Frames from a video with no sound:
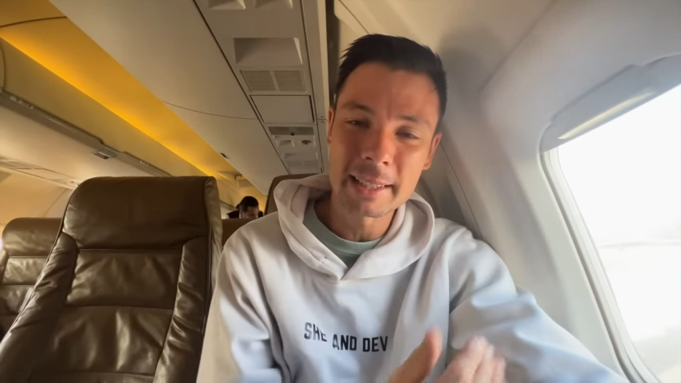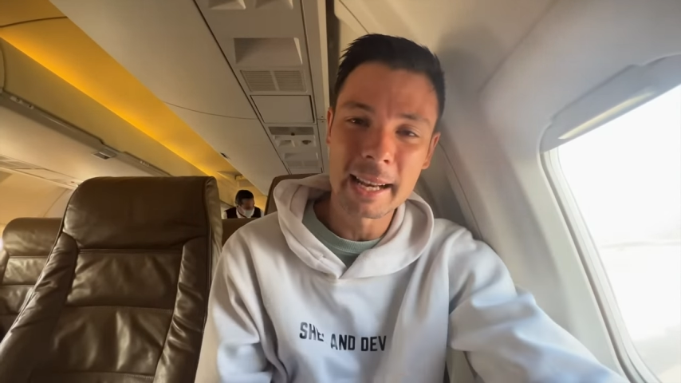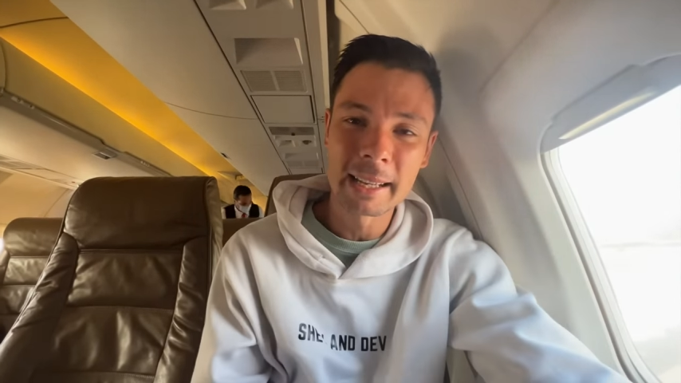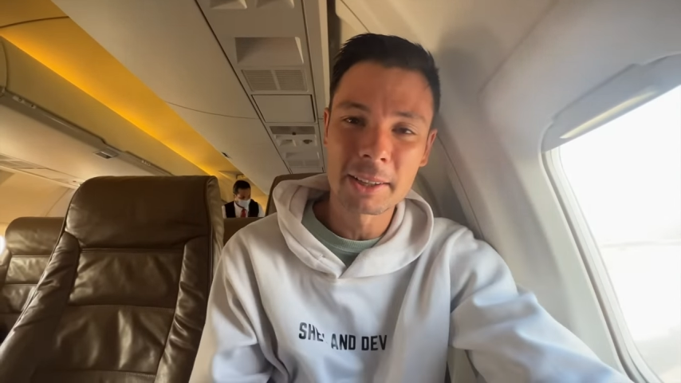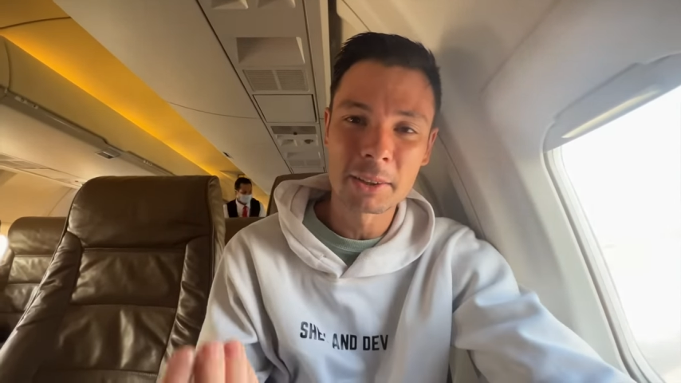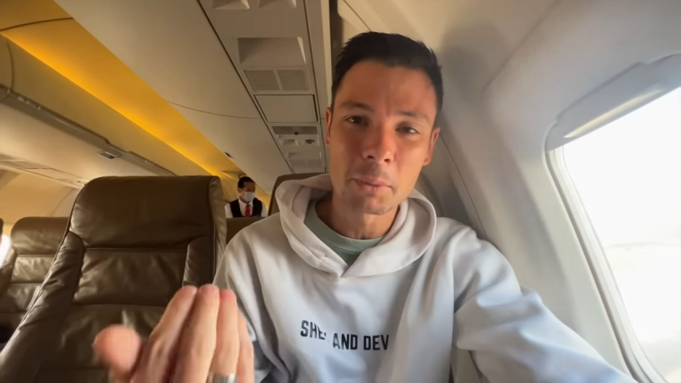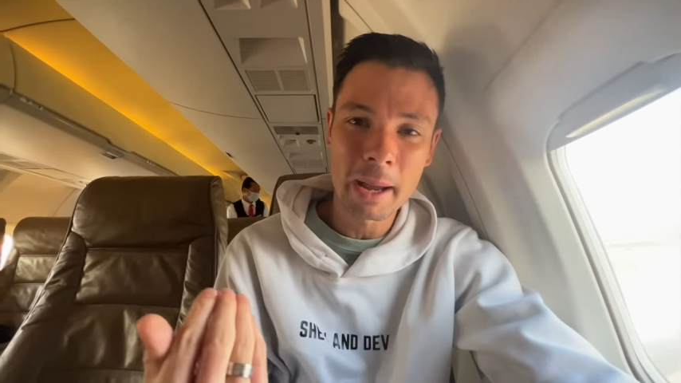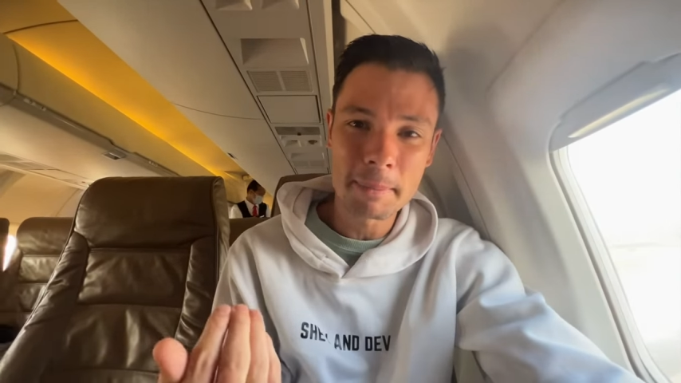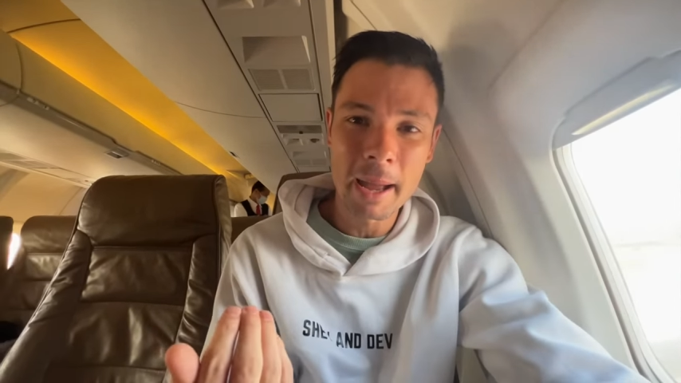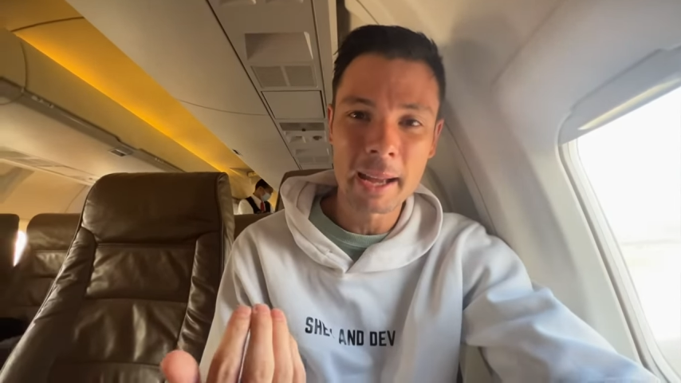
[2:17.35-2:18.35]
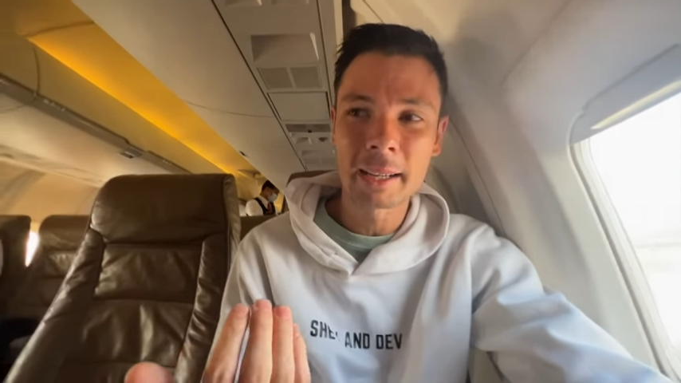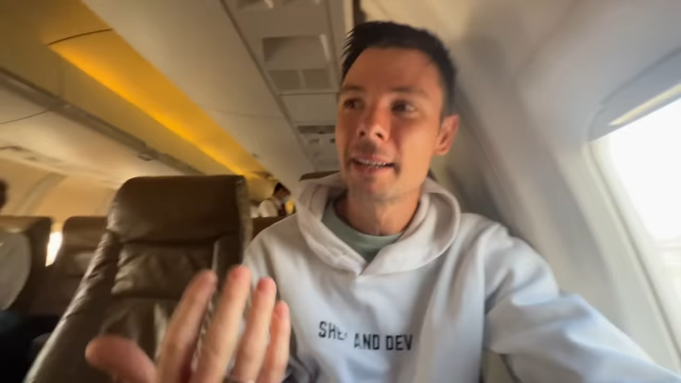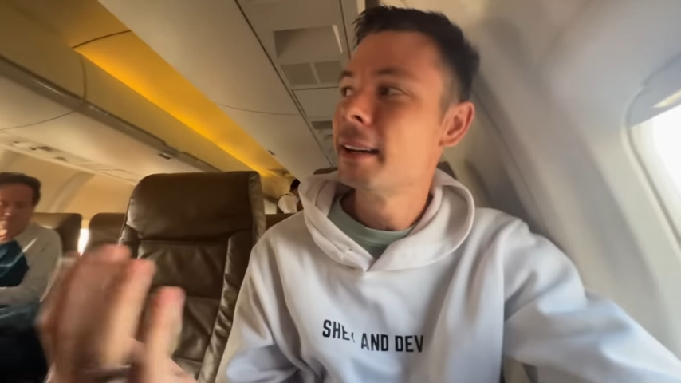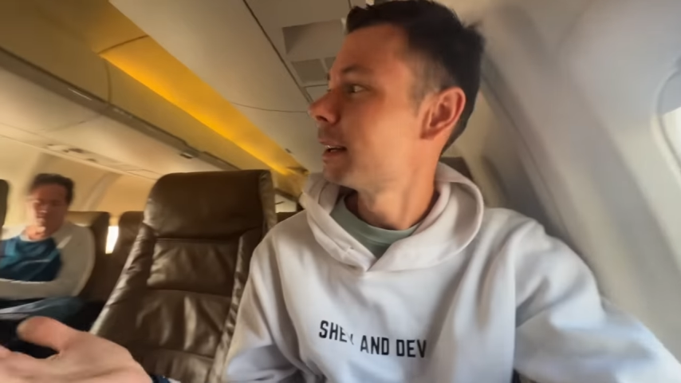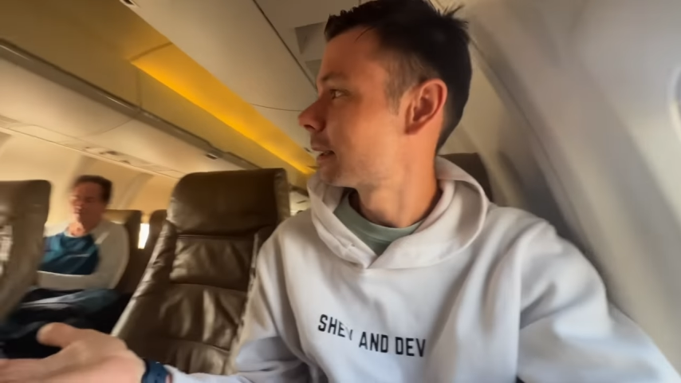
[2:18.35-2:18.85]
And then on the way back,
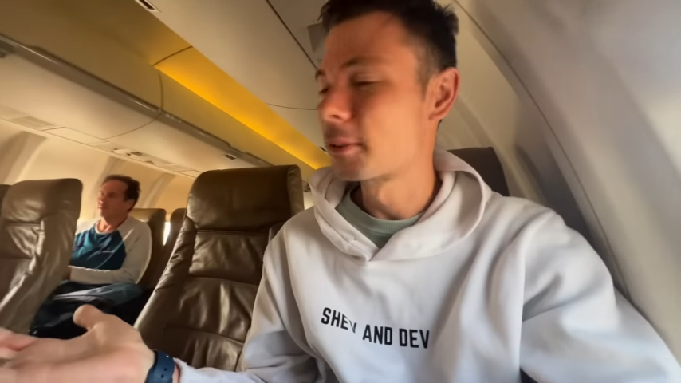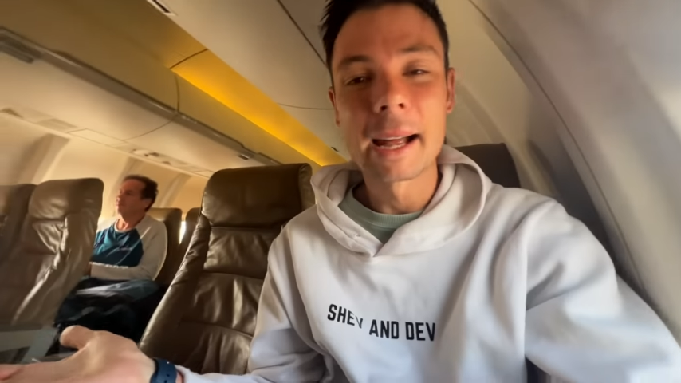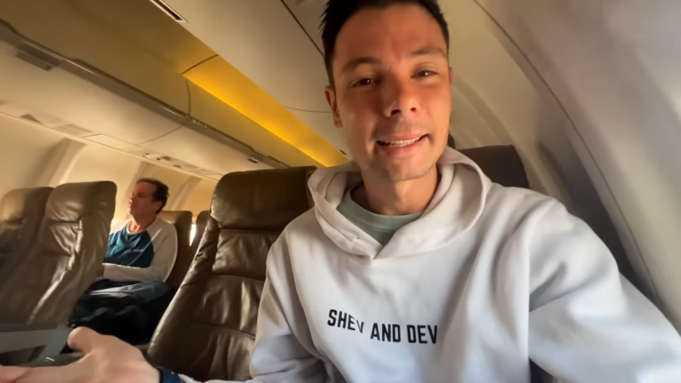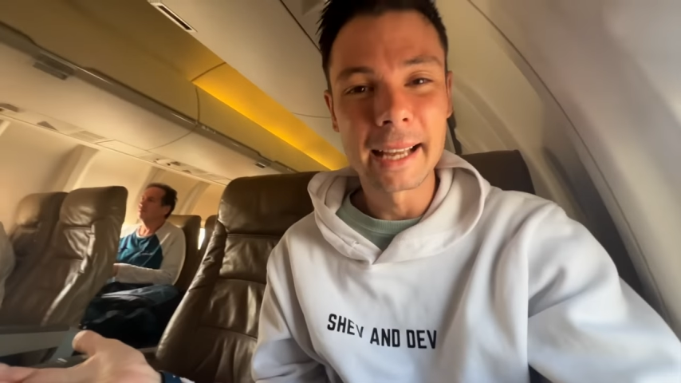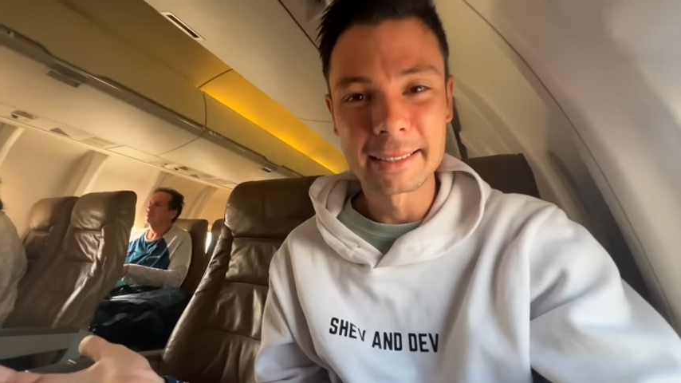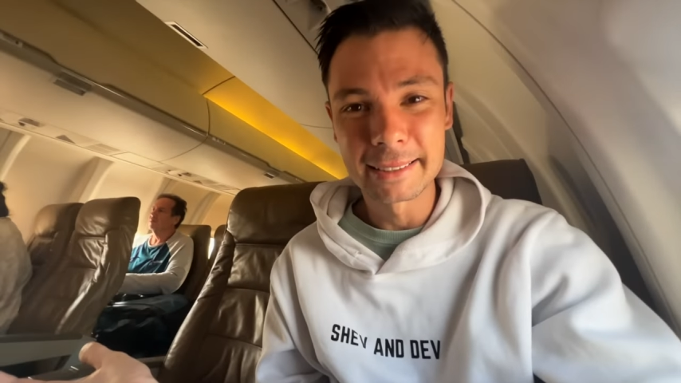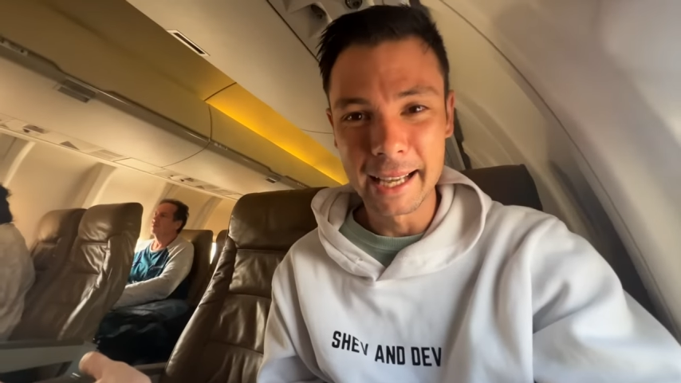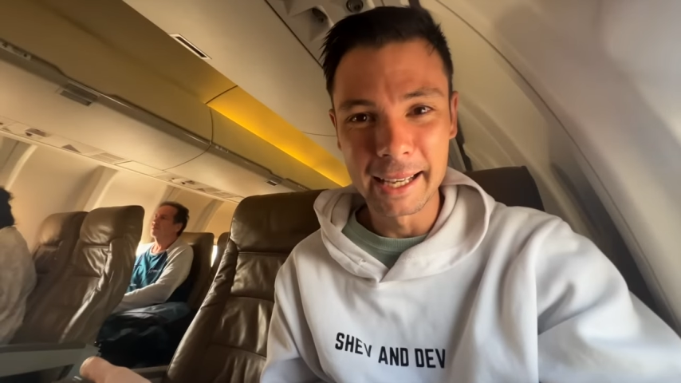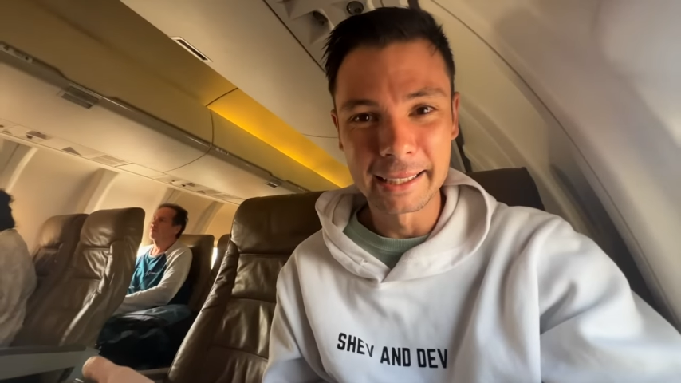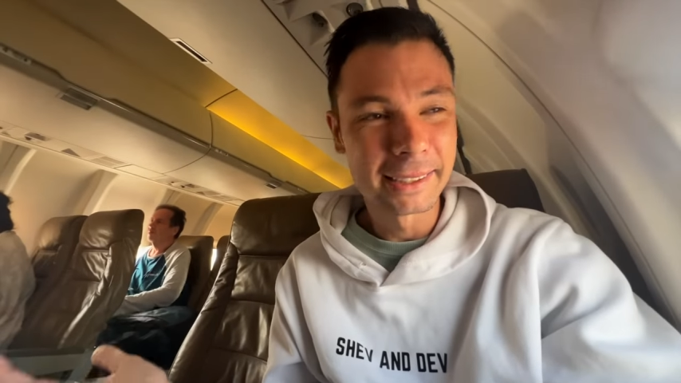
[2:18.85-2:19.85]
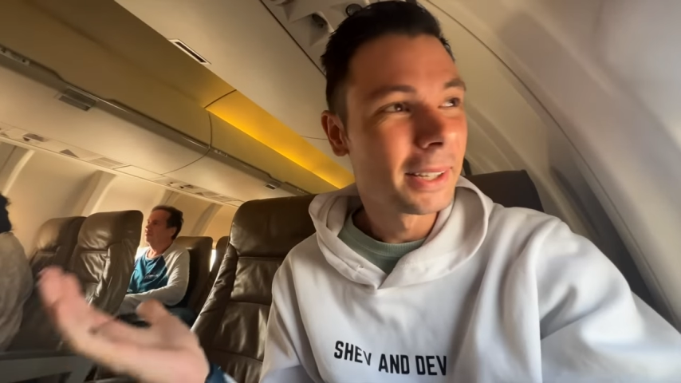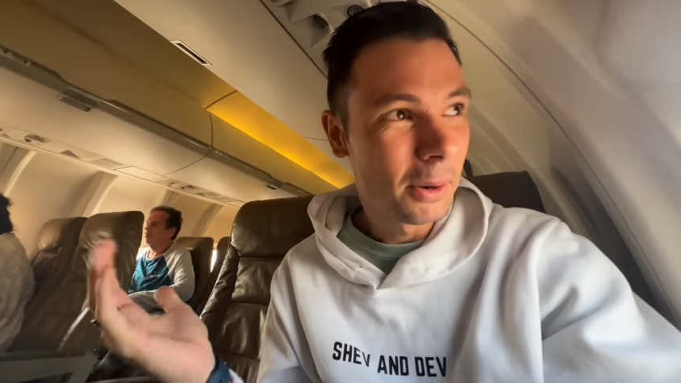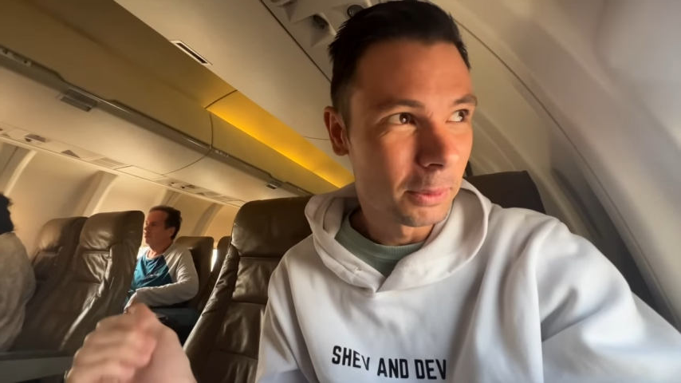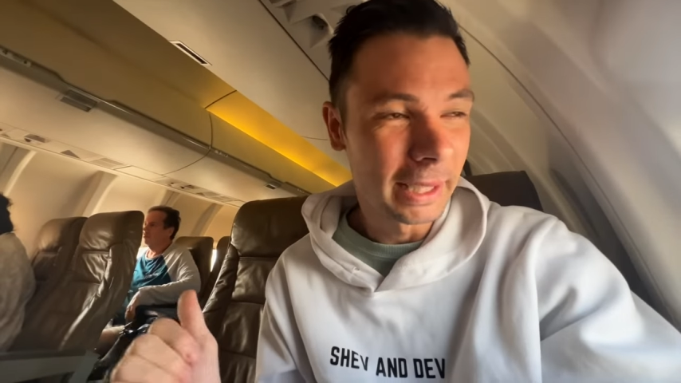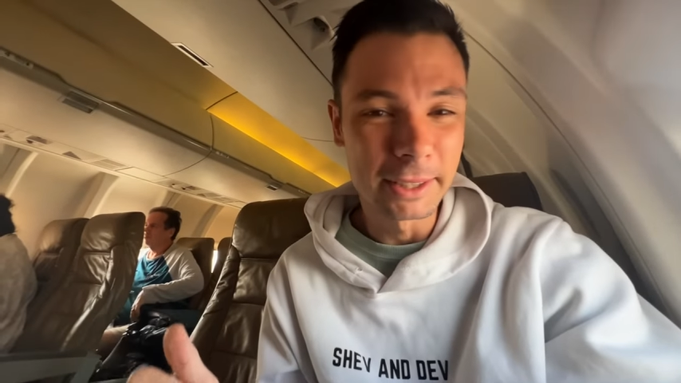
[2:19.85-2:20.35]
the right-hand side,
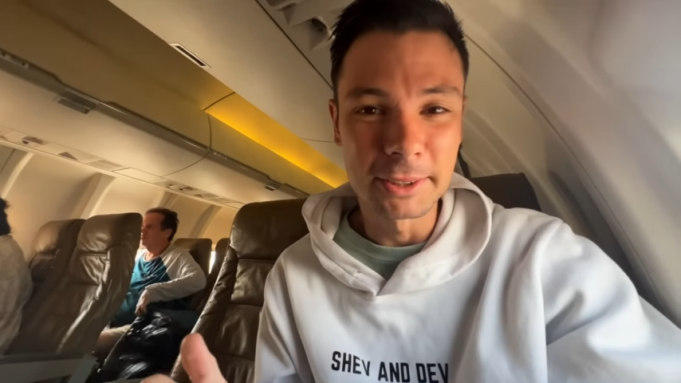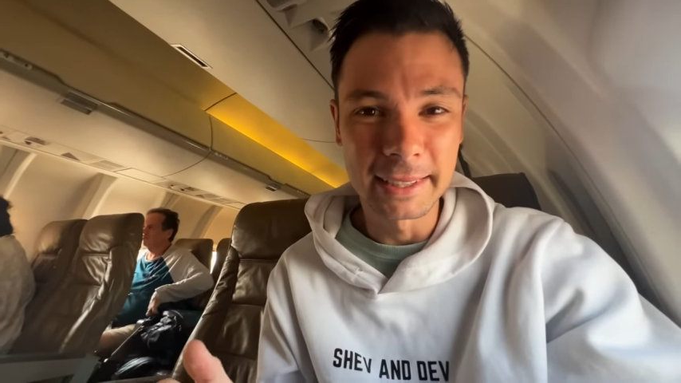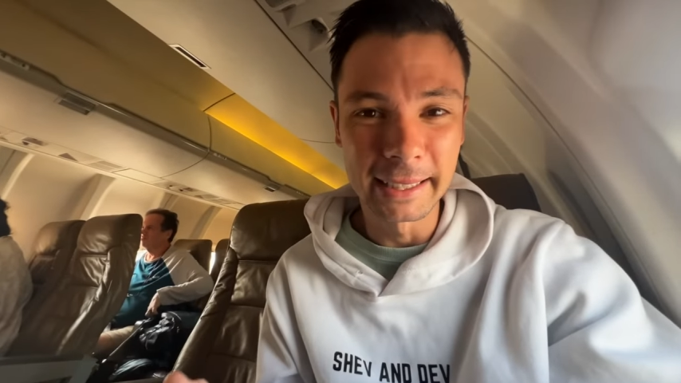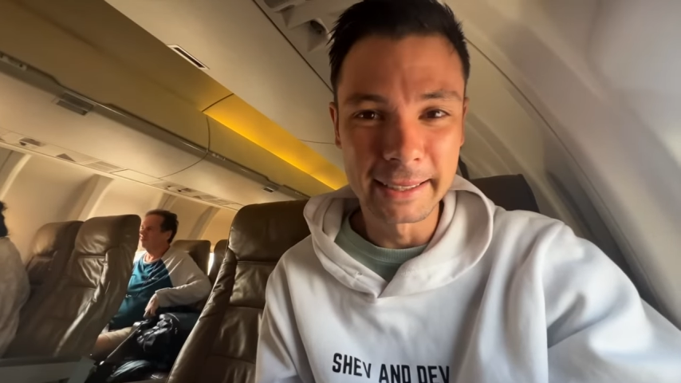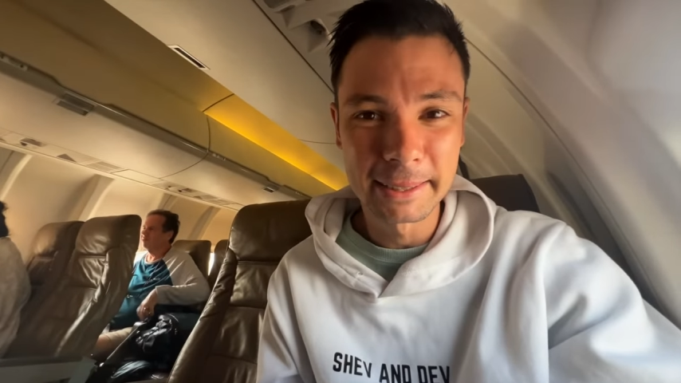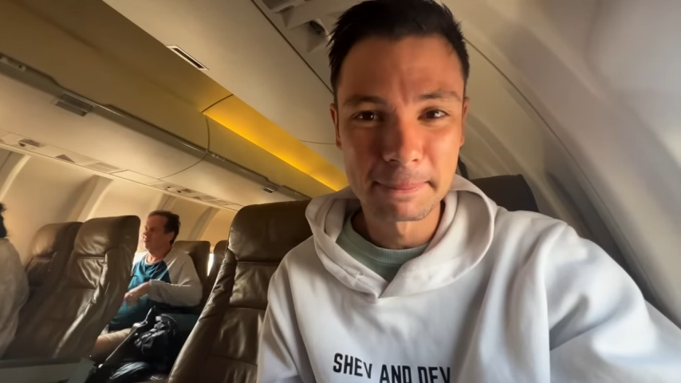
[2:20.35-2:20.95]
we'll get to see it.